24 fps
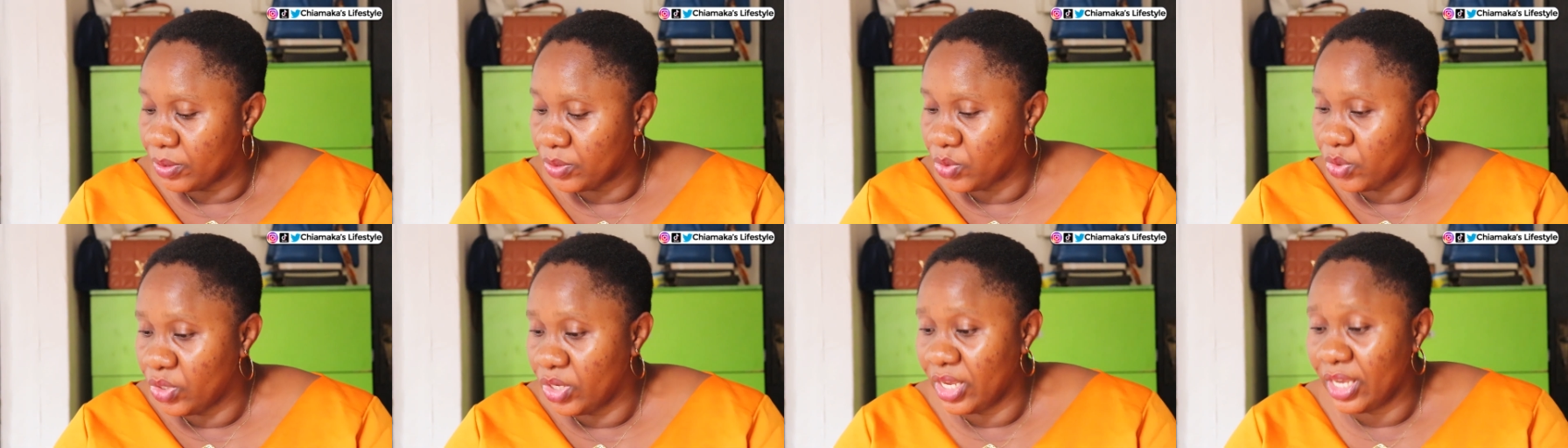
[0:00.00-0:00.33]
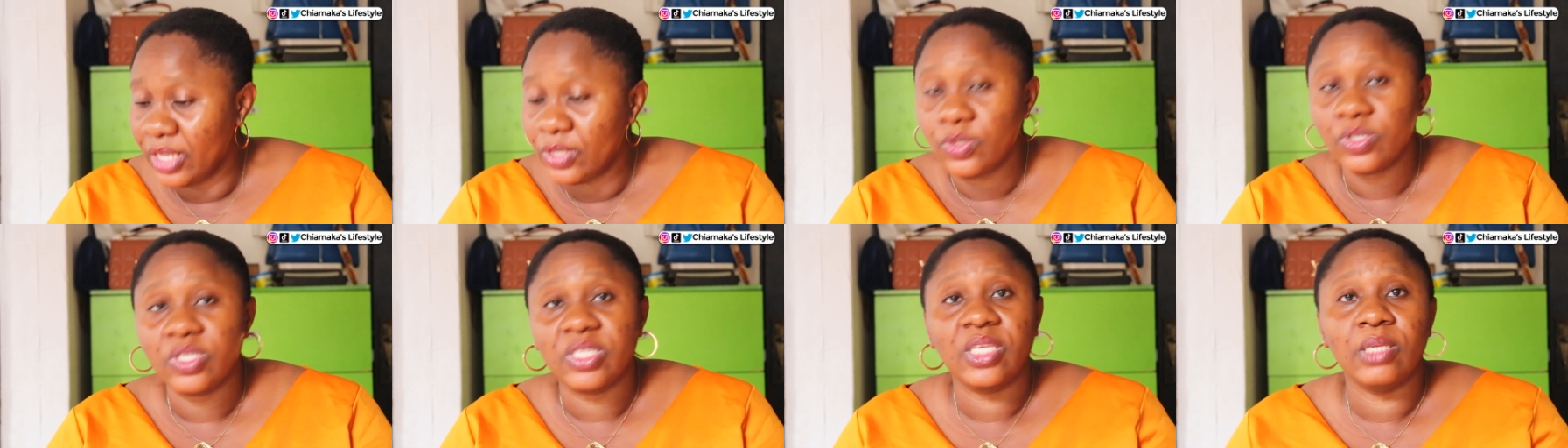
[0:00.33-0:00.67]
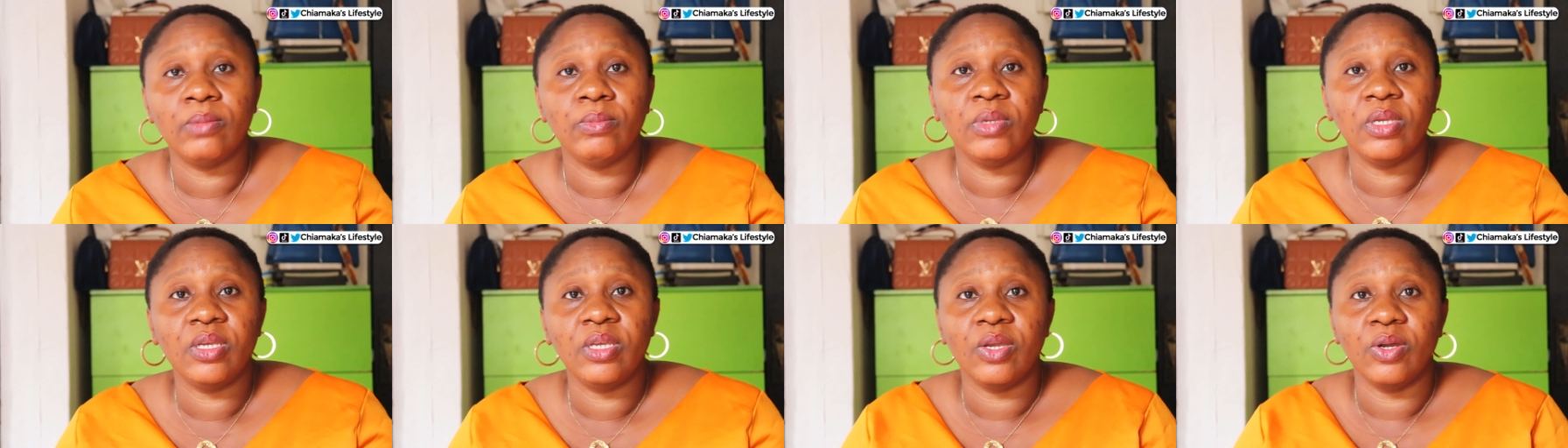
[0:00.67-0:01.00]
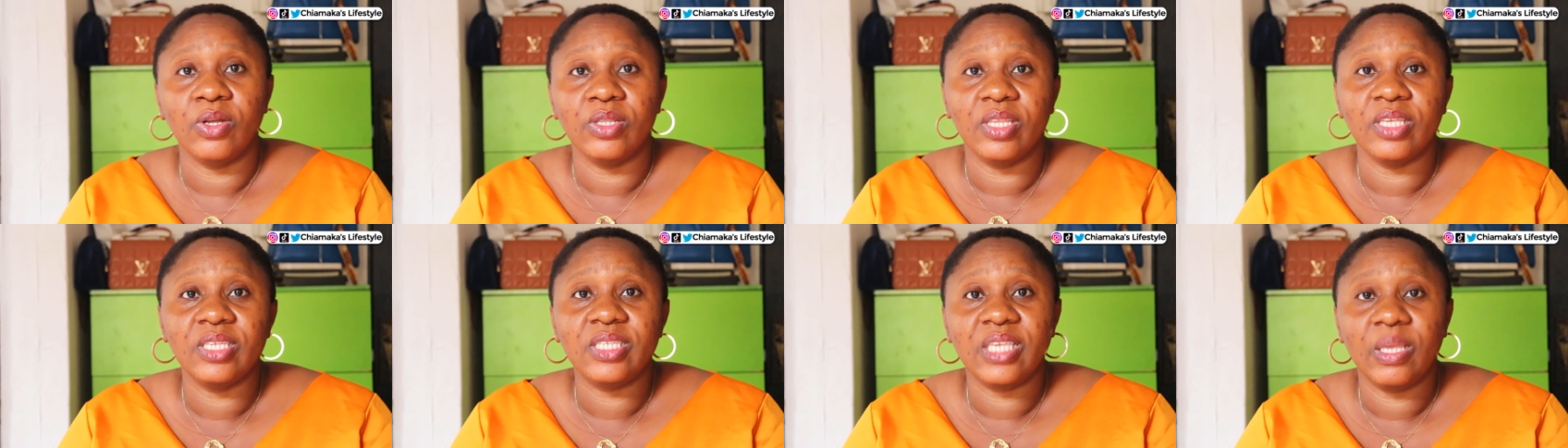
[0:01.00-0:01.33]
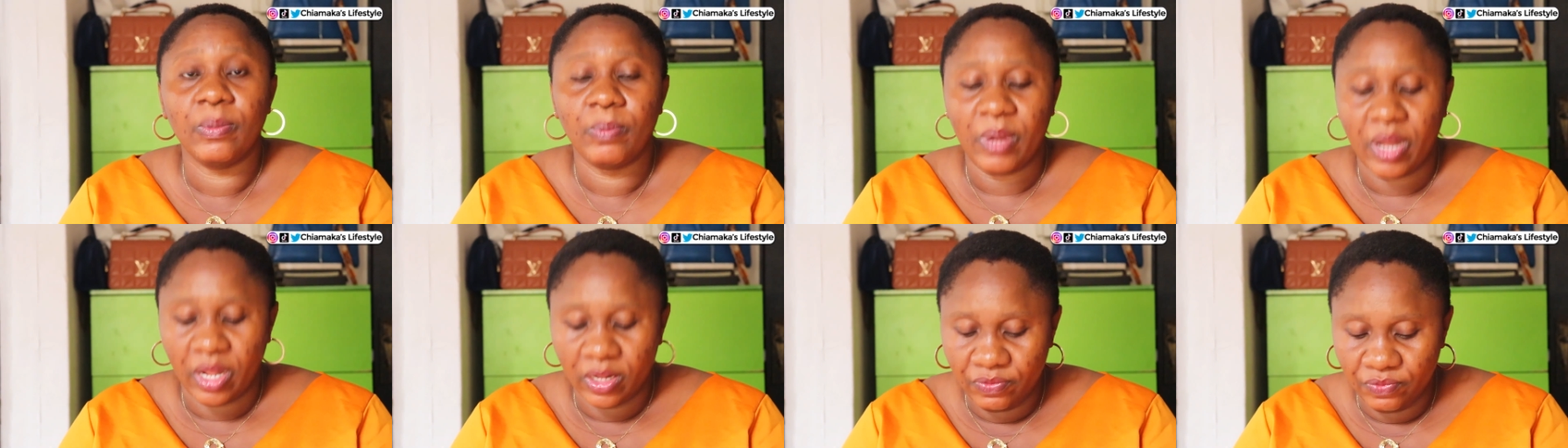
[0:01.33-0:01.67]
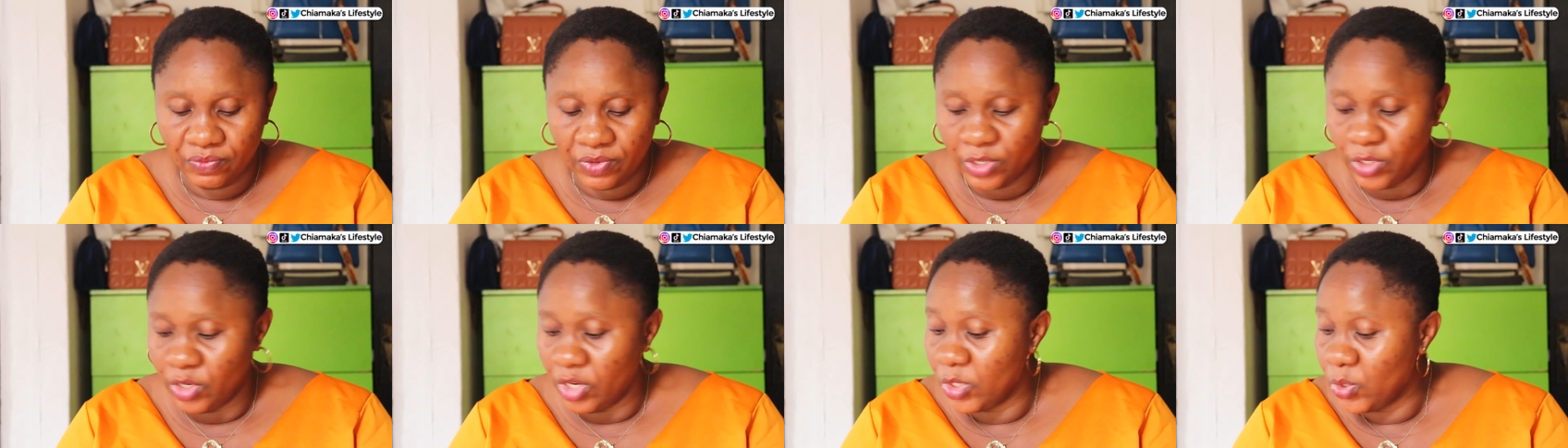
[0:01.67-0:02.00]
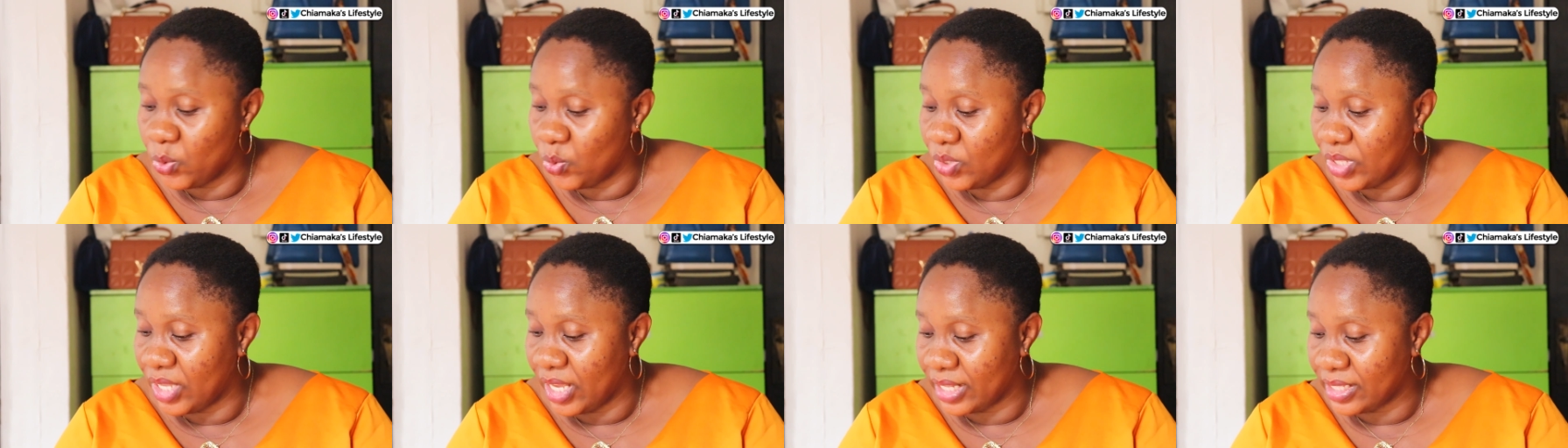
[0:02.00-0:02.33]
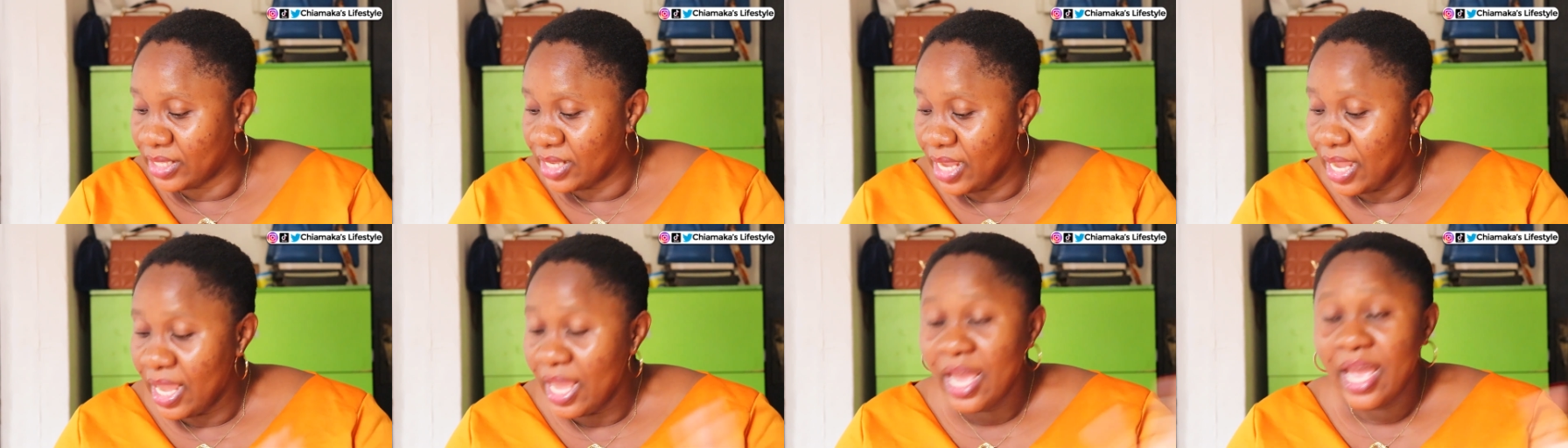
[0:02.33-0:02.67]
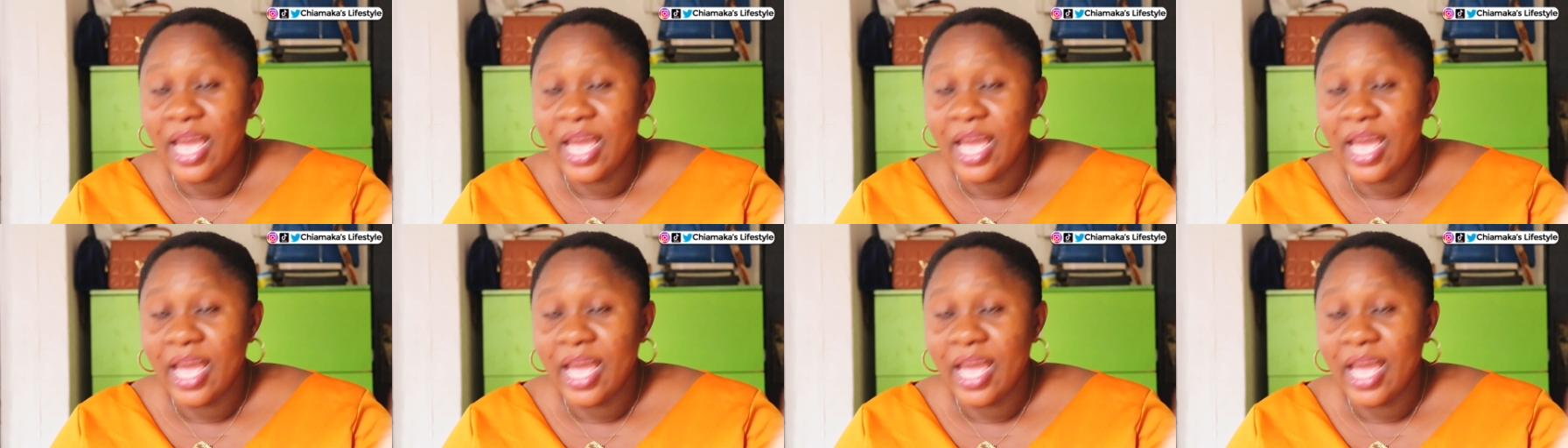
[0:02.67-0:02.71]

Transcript: So in case you see me on this same outfit, just know that